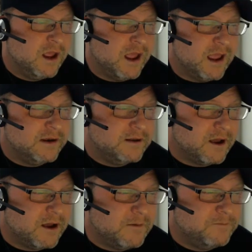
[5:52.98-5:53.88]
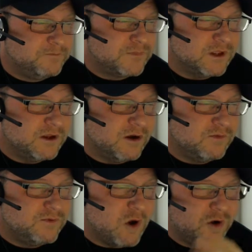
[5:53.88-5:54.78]
And
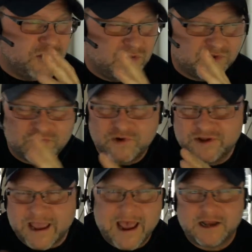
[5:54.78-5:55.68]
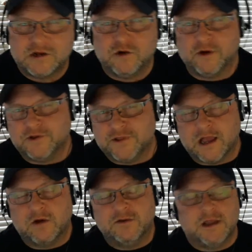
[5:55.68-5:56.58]
go into certain categories
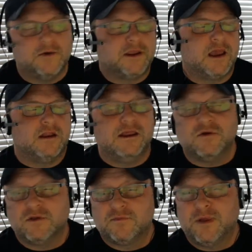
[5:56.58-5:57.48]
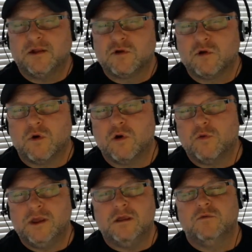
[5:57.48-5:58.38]
now. Now again, here at Pinnacle Quote,
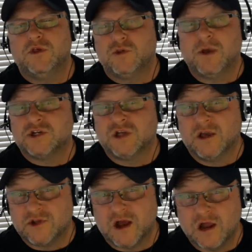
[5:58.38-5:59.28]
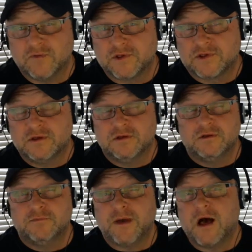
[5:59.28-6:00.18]
we specialize in high risk
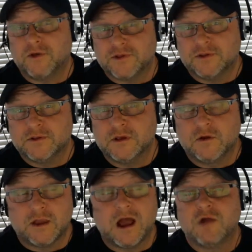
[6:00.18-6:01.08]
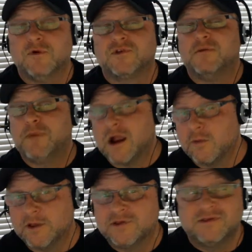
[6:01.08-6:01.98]
policies. Okay, high risk
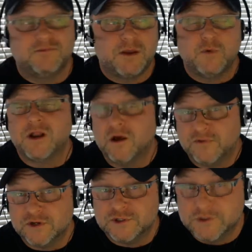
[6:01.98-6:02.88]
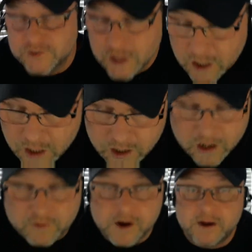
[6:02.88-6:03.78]
impairments, people with health issues.
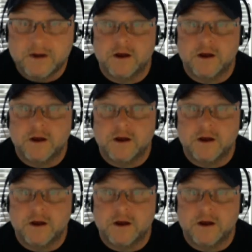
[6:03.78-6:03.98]
All right.